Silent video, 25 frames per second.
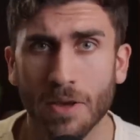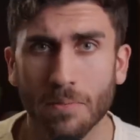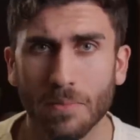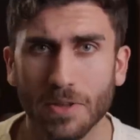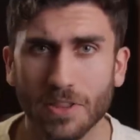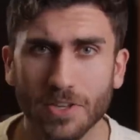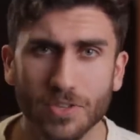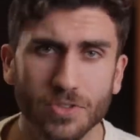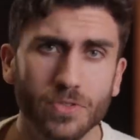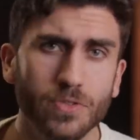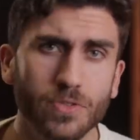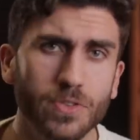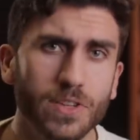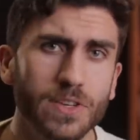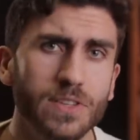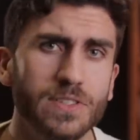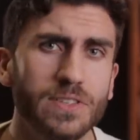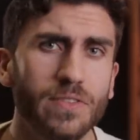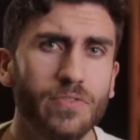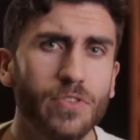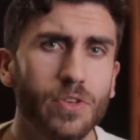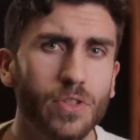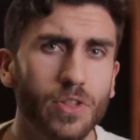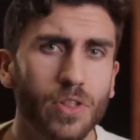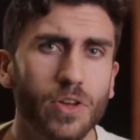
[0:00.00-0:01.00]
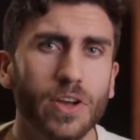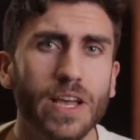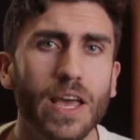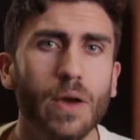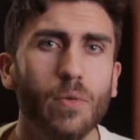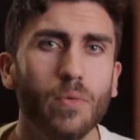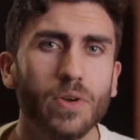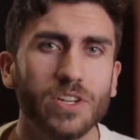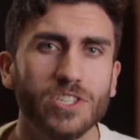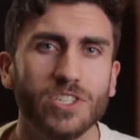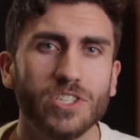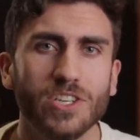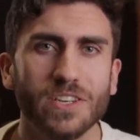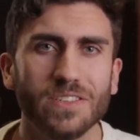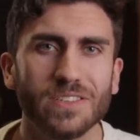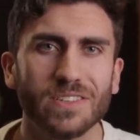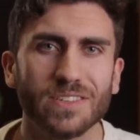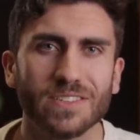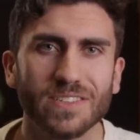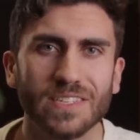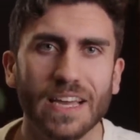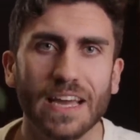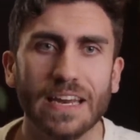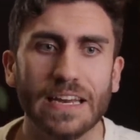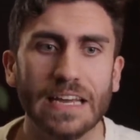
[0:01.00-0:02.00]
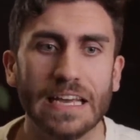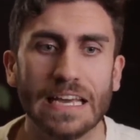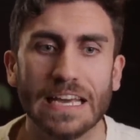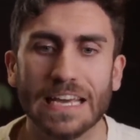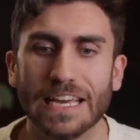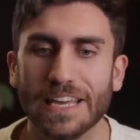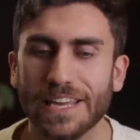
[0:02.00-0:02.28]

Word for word: But the truth is, if you look at what Jesus said,